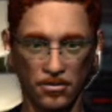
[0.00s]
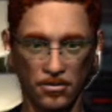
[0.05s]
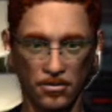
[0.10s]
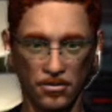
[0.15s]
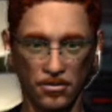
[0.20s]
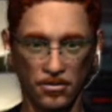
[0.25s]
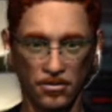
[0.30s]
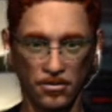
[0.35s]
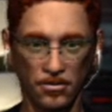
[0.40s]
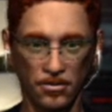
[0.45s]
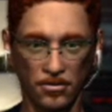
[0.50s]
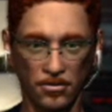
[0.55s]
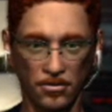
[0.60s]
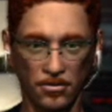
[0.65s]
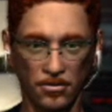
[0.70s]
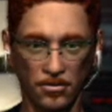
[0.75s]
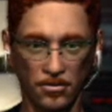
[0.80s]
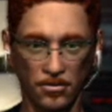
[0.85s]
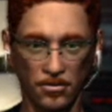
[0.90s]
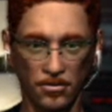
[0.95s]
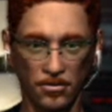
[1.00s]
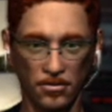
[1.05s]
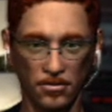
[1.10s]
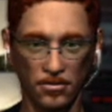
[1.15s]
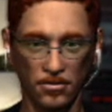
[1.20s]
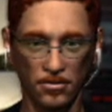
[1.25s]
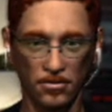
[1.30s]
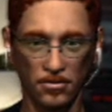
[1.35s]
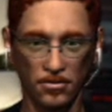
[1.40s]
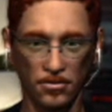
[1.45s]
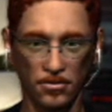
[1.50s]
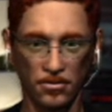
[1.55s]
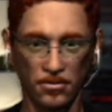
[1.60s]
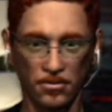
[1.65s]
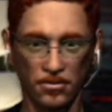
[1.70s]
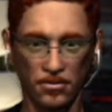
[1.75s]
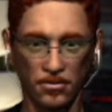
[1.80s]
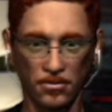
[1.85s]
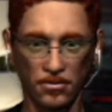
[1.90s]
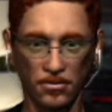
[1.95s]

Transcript: Nothing is said.